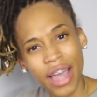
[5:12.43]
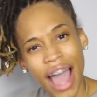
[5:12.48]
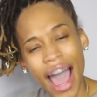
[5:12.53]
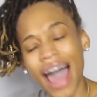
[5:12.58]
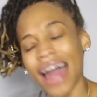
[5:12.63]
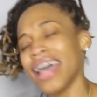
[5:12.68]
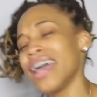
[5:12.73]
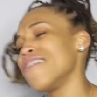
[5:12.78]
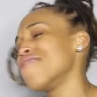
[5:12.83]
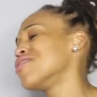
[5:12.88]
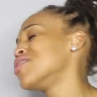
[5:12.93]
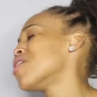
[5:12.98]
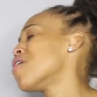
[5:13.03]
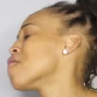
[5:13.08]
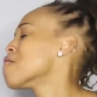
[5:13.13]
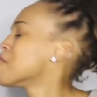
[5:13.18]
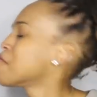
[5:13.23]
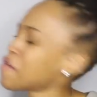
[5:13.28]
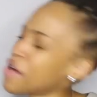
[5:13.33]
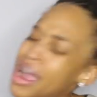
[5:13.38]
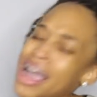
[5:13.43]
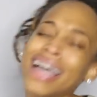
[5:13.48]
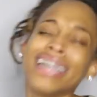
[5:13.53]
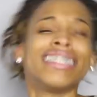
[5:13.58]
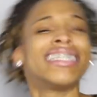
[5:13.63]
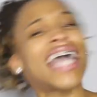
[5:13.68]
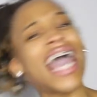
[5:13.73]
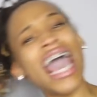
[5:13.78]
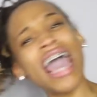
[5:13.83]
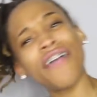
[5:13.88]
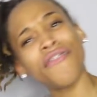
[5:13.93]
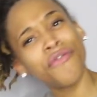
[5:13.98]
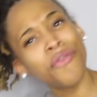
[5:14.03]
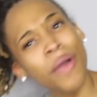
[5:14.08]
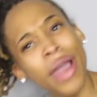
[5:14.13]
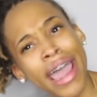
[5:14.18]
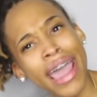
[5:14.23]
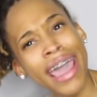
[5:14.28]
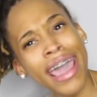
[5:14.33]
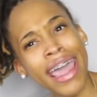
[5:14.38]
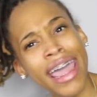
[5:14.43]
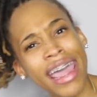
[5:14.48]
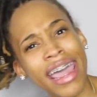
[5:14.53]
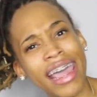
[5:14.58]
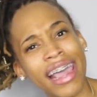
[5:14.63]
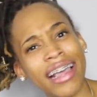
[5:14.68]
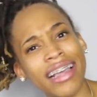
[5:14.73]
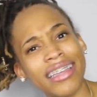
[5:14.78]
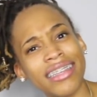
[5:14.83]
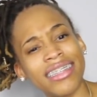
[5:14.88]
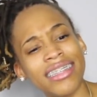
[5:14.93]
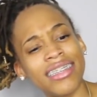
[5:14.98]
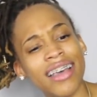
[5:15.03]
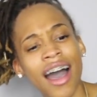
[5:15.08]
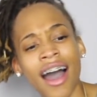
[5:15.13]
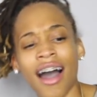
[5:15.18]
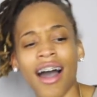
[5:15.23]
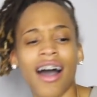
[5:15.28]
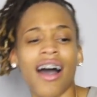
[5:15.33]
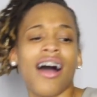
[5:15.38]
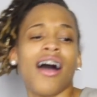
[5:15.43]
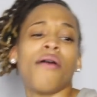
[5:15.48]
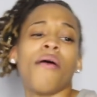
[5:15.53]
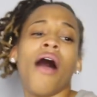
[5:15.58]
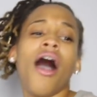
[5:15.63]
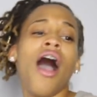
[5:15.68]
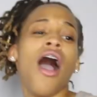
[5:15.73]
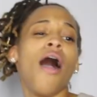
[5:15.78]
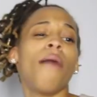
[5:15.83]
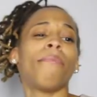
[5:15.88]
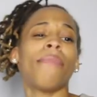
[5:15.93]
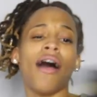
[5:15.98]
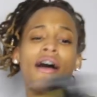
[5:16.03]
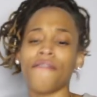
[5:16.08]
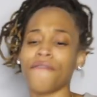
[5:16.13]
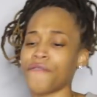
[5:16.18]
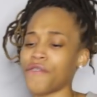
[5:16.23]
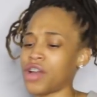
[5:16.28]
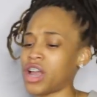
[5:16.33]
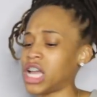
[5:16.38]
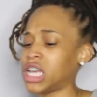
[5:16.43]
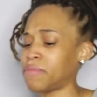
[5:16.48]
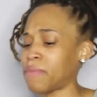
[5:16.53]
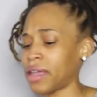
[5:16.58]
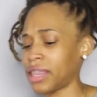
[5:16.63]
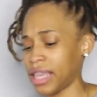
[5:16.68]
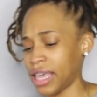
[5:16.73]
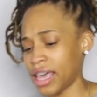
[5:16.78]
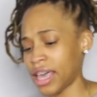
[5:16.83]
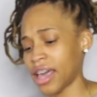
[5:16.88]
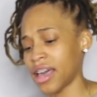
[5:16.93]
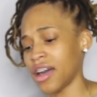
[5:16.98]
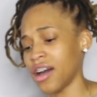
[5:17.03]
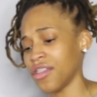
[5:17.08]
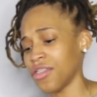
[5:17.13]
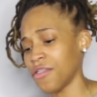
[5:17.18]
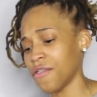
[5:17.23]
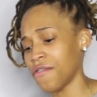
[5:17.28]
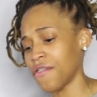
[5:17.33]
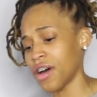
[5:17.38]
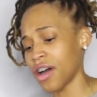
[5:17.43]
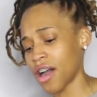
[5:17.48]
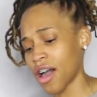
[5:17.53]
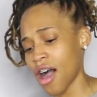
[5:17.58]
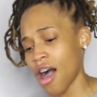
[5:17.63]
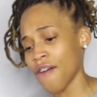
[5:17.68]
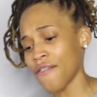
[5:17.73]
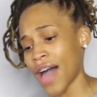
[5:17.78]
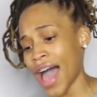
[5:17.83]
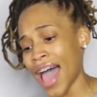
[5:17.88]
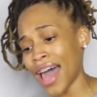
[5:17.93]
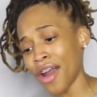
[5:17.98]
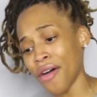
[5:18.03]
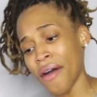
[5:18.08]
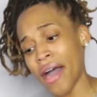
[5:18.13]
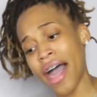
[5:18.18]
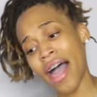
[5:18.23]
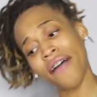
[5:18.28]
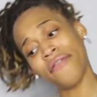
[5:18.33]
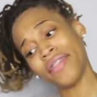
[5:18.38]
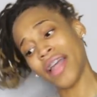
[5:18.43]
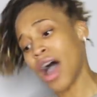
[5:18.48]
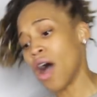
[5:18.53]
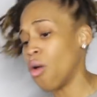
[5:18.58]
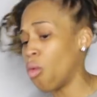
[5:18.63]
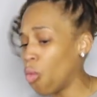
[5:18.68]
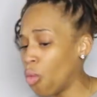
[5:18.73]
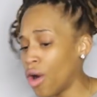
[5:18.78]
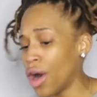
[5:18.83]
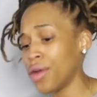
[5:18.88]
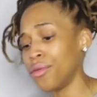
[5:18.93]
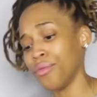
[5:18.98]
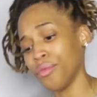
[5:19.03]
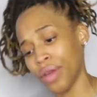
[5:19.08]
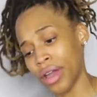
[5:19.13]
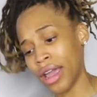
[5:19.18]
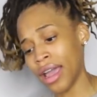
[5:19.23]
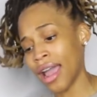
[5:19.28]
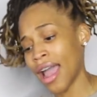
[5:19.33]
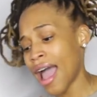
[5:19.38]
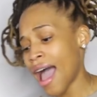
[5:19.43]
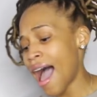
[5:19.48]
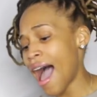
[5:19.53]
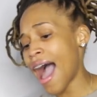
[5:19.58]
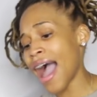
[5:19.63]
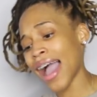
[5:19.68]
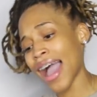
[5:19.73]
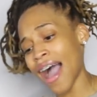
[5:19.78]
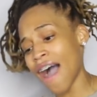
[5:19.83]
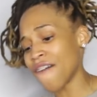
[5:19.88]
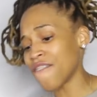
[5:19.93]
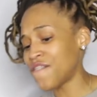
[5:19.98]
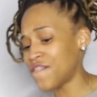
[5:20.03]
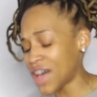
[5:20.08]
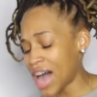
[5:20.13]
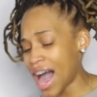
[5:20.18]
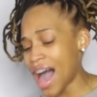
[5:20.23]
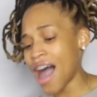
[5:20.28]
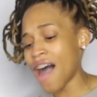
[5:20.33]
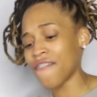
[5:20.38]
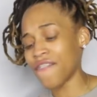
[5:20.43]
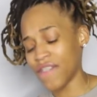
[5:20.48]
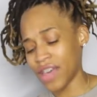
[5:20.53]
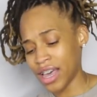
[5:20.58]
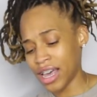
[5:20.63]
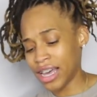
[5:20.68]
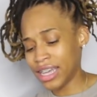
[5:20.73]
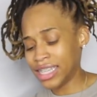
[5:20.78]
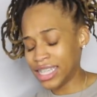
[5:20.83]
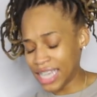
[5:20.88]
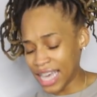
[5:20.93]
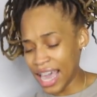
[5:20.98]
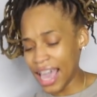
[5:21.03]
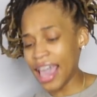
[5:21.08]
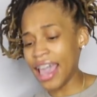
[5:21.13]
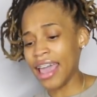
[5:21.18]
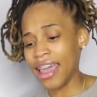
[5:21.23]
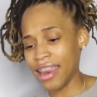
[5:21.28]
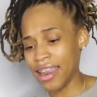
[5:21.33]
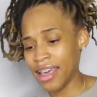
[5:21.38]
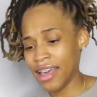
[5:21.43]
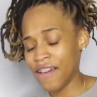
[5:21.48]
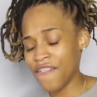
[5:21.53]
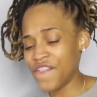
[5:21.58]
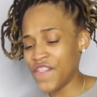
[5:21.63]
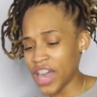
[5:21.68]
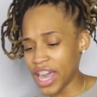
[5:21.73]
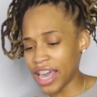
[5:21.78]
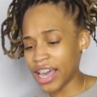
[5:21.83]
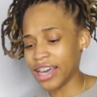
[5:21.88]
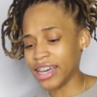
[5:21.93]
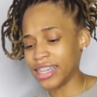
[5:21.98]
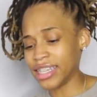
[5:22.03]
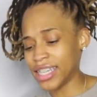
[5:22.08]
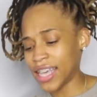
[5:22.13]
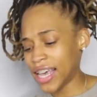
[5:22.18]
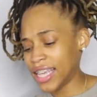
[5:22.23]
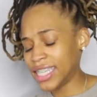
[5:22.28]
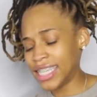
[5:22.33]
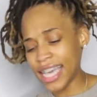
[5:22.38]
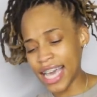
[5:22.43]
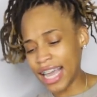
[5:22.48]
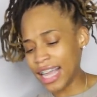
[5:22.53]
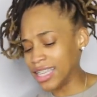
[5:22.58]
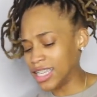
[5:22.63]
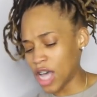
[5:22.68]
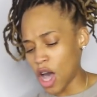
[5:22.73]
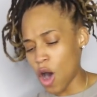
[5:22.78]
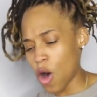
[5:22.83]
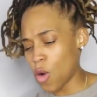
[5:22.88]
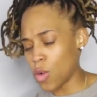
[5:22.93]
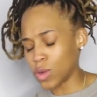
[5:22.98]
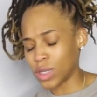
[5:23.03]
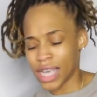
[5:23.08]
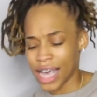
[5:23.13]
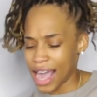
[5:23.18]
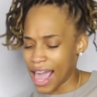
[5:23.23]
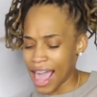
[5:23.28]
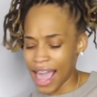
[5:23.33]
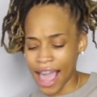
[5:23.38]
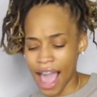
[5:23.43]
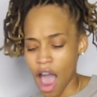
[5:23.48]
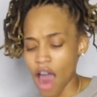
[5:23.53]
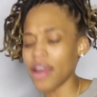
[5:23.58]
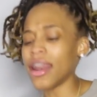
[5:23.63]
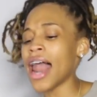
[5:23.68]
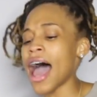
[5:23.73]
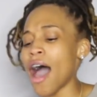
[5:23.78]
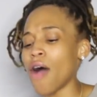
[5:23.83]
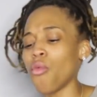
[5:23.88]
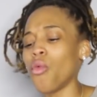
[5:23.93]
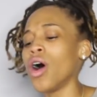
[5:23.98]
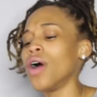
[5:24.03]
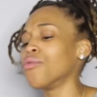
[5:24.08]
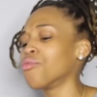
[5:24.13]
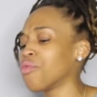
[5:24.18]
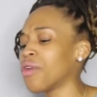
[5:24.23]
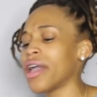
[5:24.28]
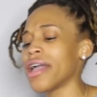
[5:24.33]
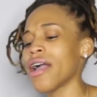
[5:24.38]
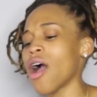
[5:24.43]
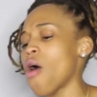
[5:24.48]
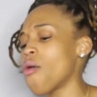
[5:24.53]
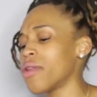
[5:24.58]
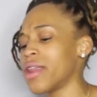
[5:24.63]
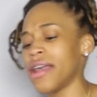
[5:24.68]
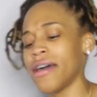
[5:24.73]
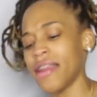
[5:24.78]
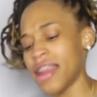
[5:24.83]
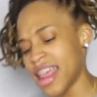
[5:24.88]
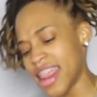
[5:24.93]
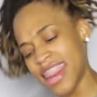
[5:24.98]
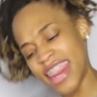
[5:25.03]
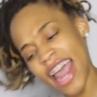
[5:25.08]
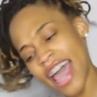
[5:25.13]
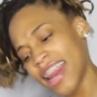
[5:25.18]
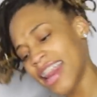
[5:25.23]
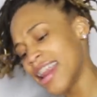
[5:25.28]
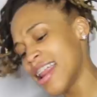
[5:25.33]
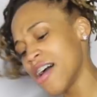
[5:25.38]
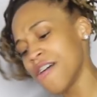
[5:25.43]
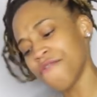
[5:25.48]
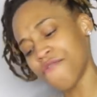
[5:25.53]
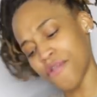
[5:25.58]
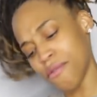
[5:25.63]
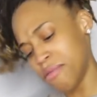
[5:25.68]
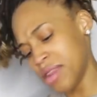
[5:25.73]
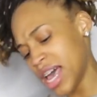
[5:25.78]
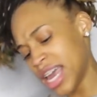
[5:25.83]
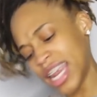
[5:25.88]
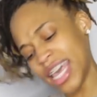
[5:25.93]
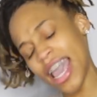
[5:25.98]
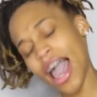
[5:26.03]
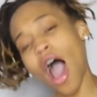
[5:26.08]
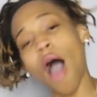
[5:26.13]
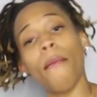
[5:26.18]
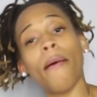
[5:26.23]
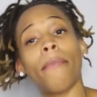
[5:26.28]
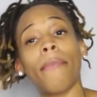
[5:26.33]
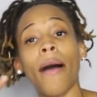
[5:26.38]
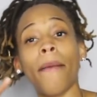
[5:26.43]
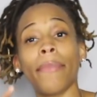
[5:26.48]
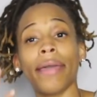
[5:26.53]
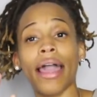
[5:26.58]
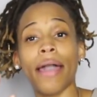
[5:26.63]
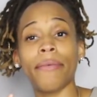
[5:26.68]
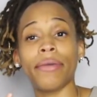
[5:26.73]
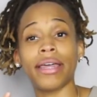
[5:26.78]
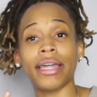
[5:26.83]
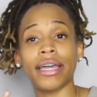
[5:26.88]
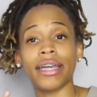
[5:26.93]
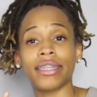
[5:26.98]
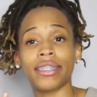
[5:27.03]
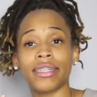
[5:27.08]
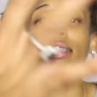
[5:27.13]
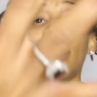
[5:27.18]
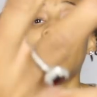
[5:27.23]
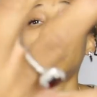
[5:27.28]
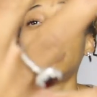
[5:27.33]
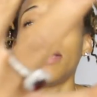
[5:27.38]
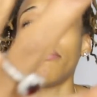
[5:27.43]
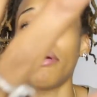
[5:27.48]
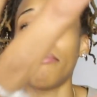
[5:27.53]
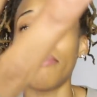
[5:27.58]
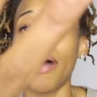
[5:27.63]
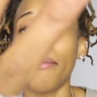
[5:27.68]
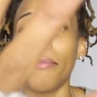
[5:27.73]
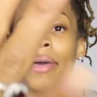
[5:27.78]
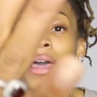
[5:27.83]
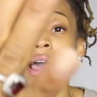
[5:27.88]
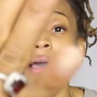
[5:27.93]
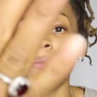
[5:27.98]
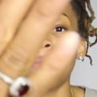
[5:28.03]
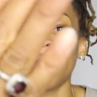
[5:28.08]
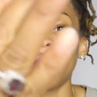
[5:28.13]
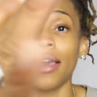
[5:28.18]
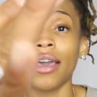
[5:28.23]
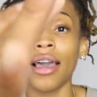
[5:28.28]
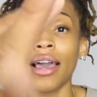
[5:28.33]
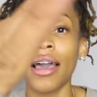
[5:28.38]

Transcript: I didn't even know friends gave rings. Uh-uh. All my friends about to get cut the off. I don't have not one ring. I got five, ten fingers, ten toes. Ain't got not one ring on none, none of them from none of y'all. My mama gave me this. I said my mama gave me.